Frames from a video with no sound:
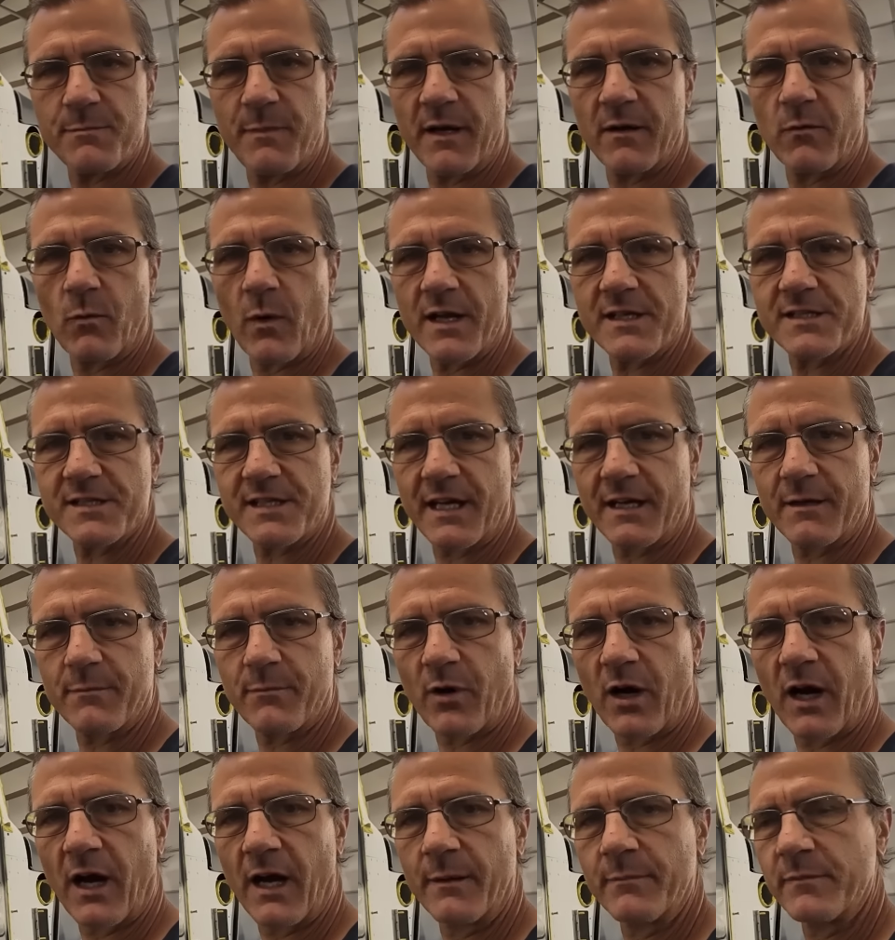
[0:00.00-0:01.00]
been wet sand
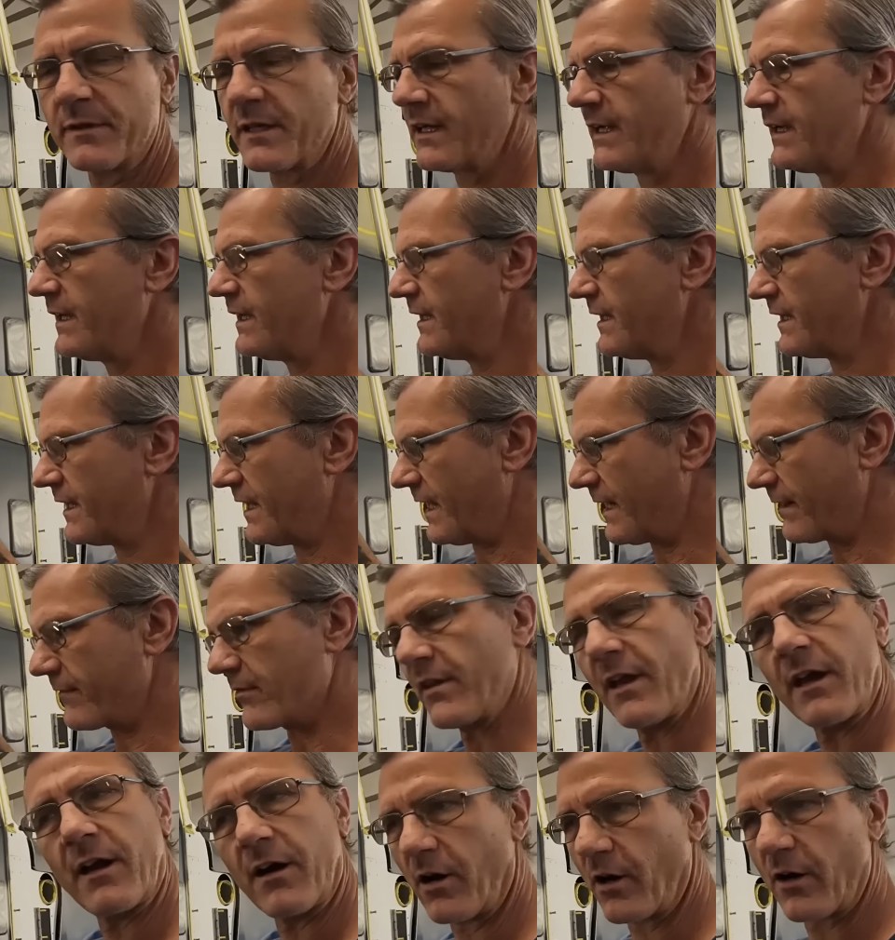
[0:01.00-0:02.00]
primed, get
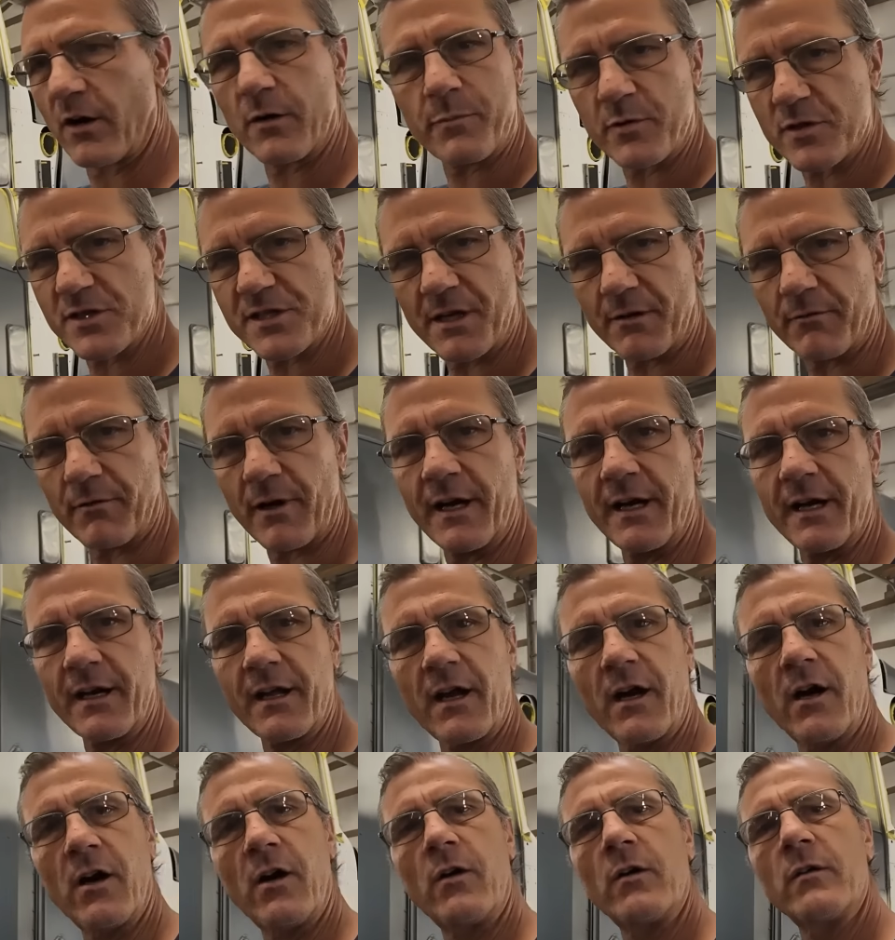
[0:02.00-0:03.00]
everything 100% ready to
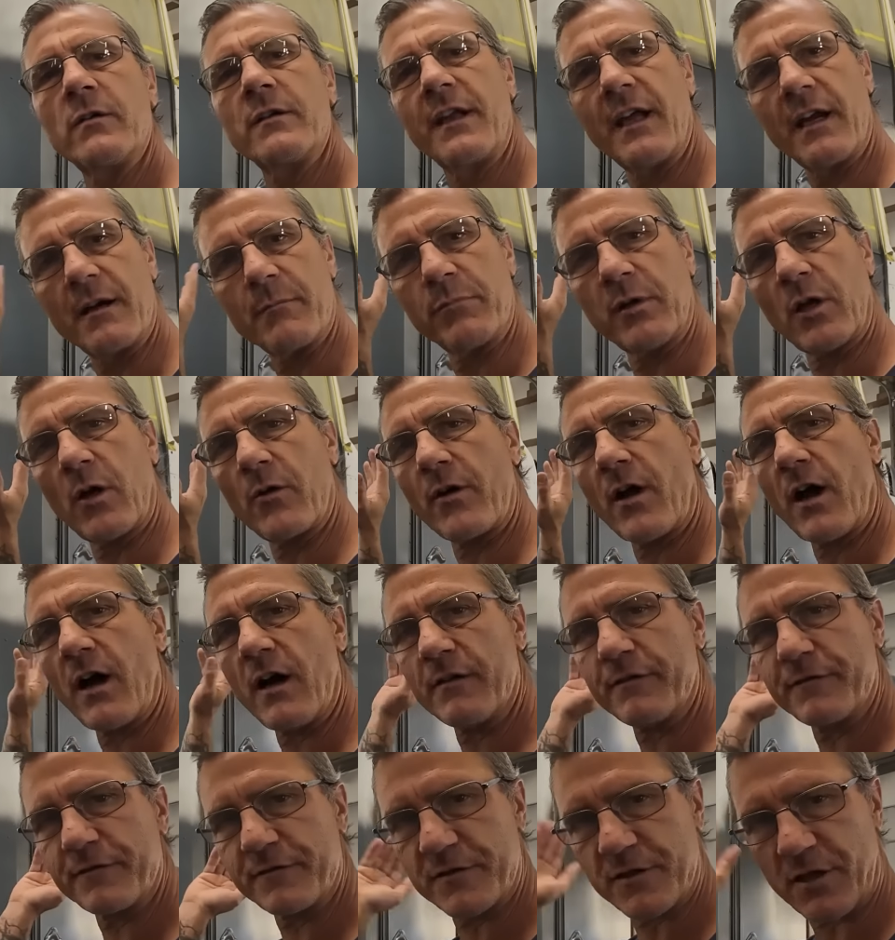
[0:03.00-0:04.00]
go, get it blown
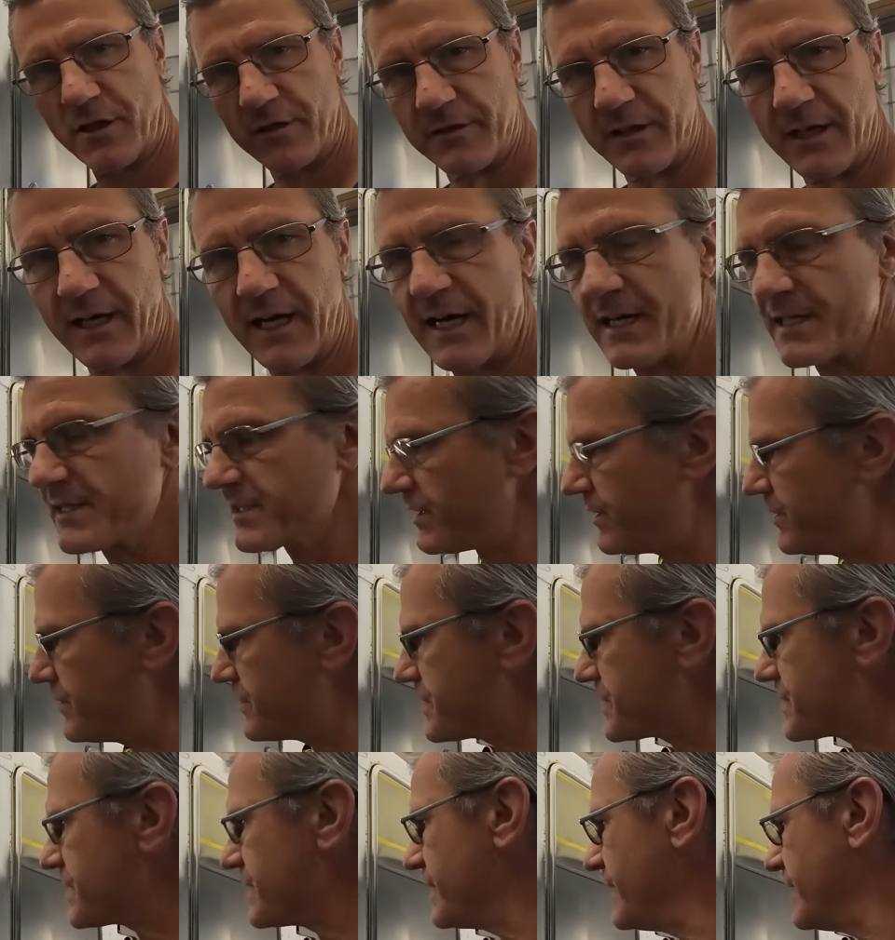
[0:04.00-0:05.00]
off, turn the guys
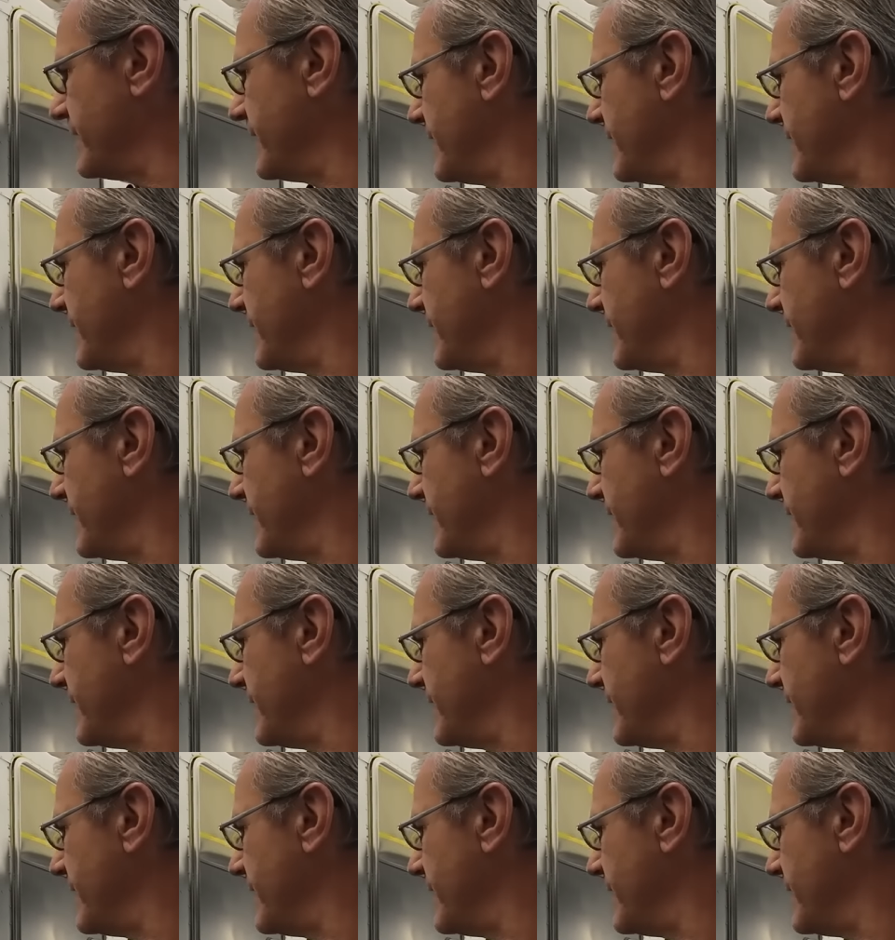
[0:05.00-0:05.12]
loose.